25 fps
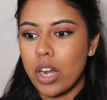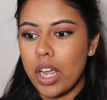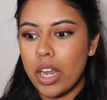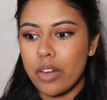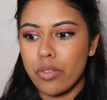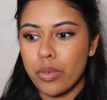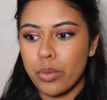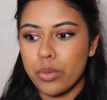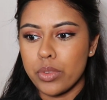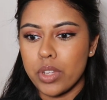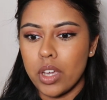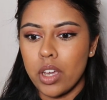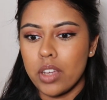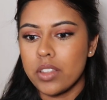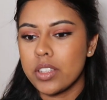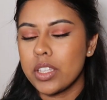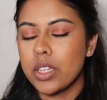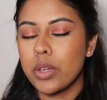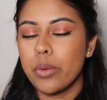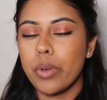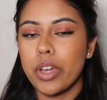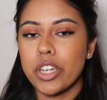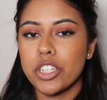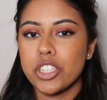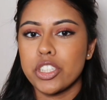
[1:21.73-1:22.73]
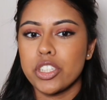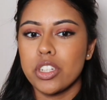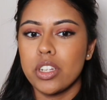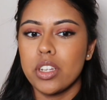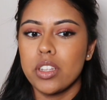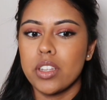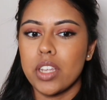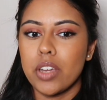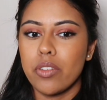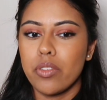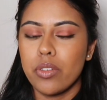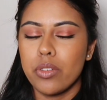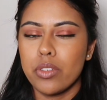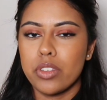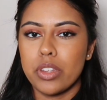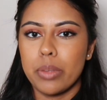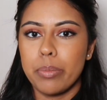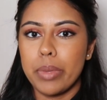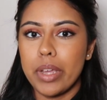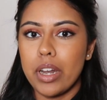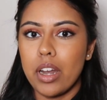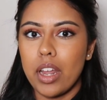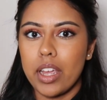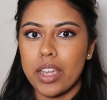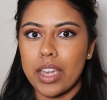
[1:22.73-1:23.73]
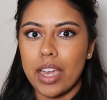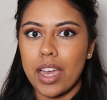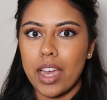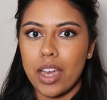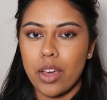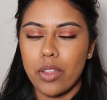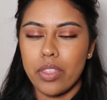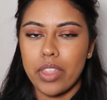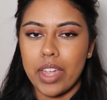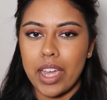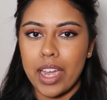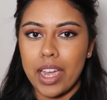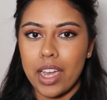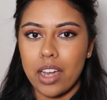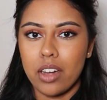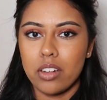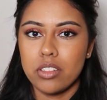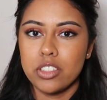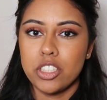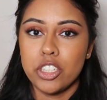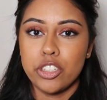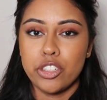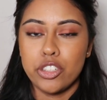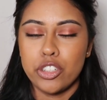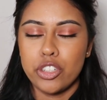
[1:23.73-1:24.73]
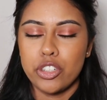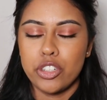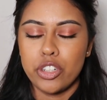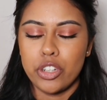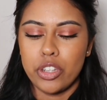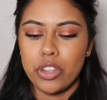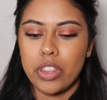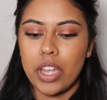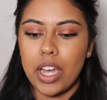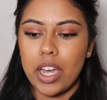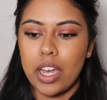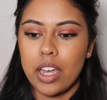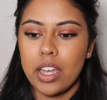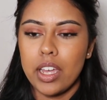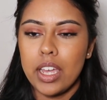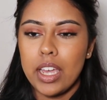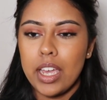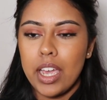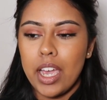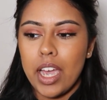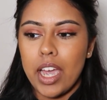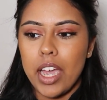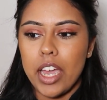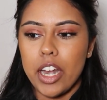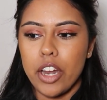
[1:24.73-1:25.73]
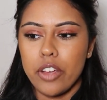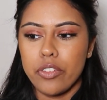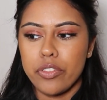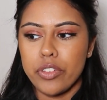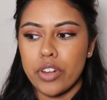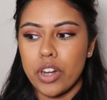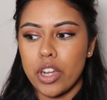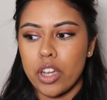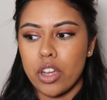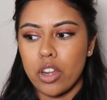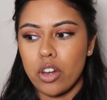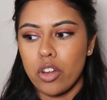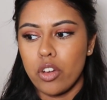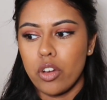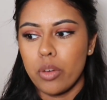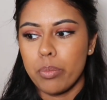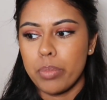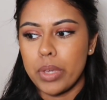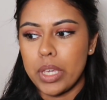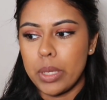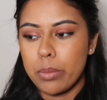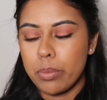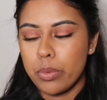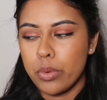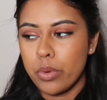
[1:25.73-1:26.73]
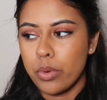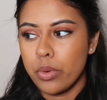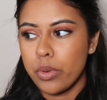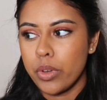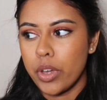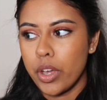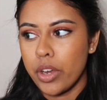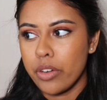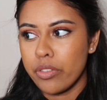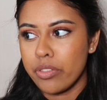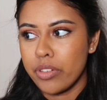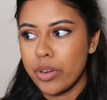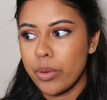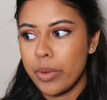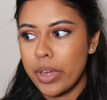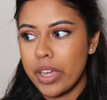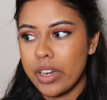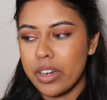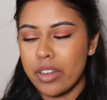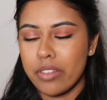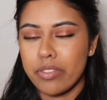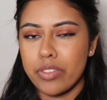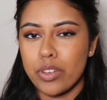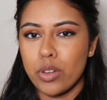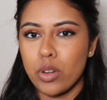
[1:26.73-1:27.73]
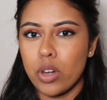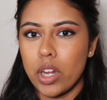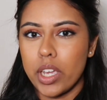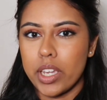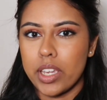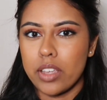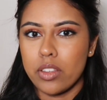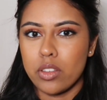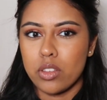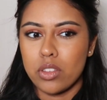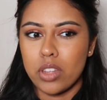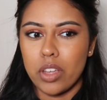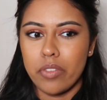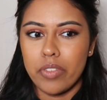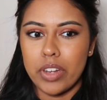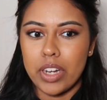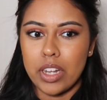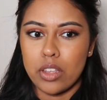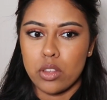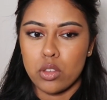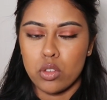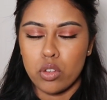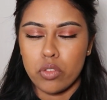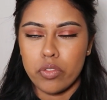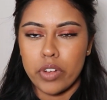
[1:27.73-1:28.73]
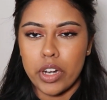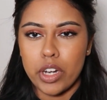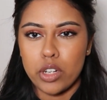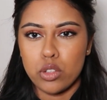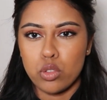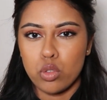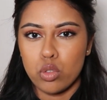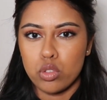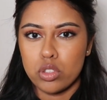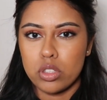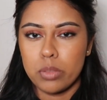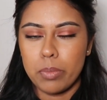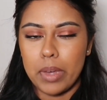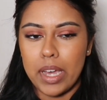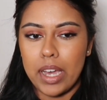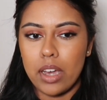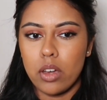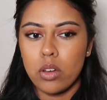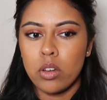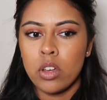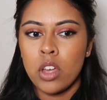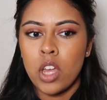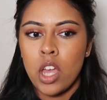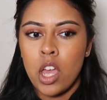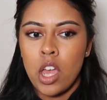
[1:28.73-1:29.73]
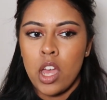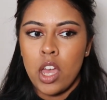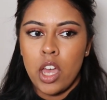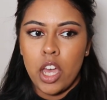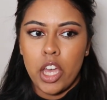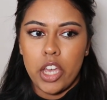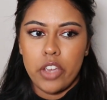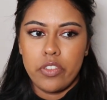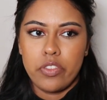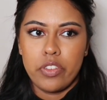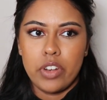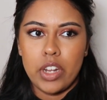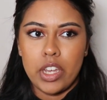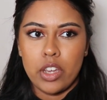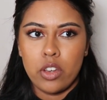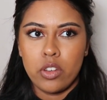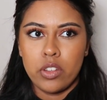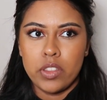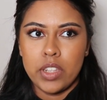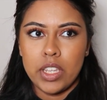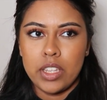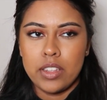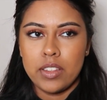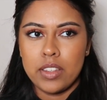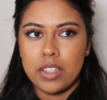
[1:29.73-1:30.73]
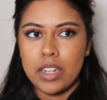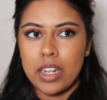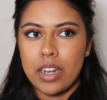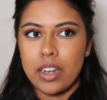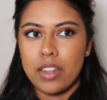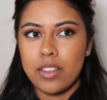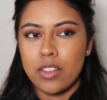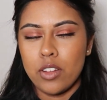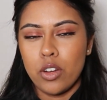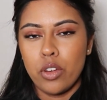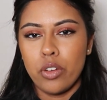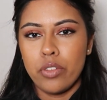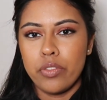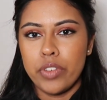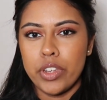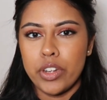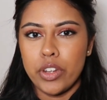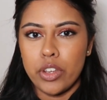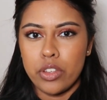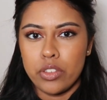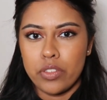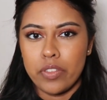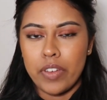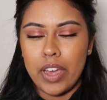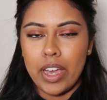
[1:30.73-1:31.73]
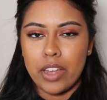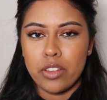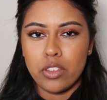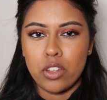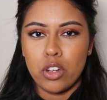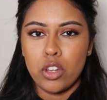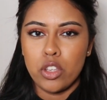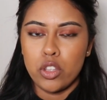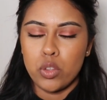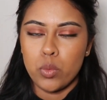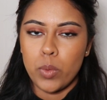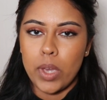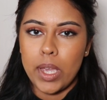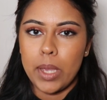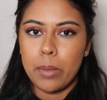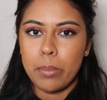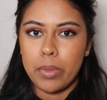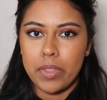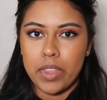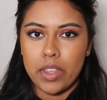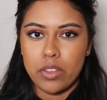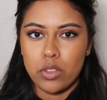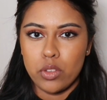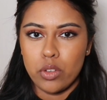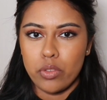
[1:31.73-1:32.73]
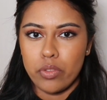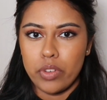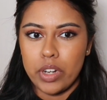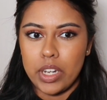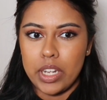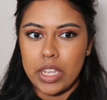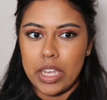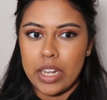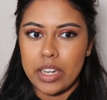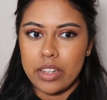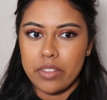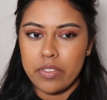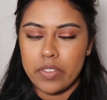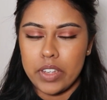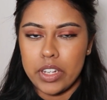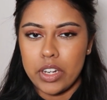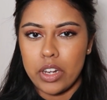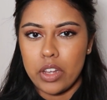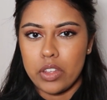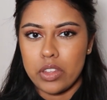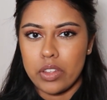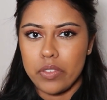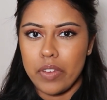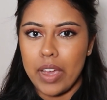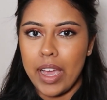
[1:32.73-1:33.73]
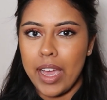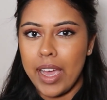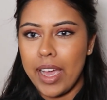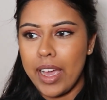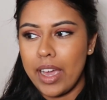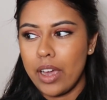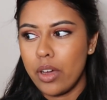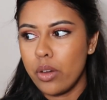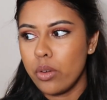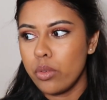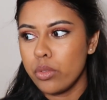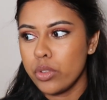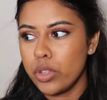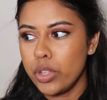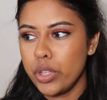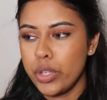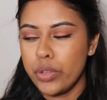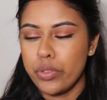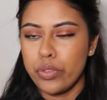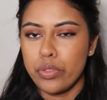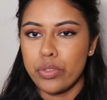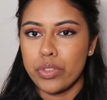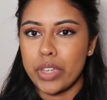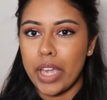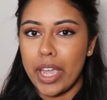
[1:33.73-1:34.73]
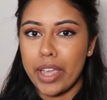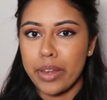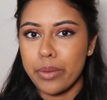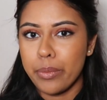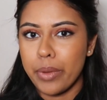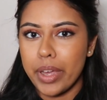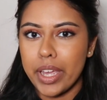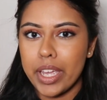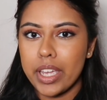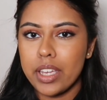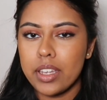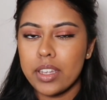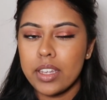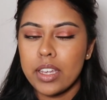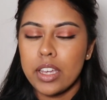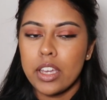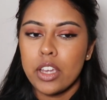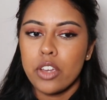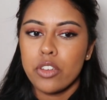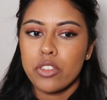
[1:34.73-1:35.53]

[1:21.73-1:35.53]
Like, everyone was asking questions, everyone was a bit like, how the hell did you do that? And I feel like a lot of people go through it, and I feel like it's something that's not very talked about. I feel like on the internet there's a lot of videos of how to lose weight, but there's not really any videos of how you gain weight.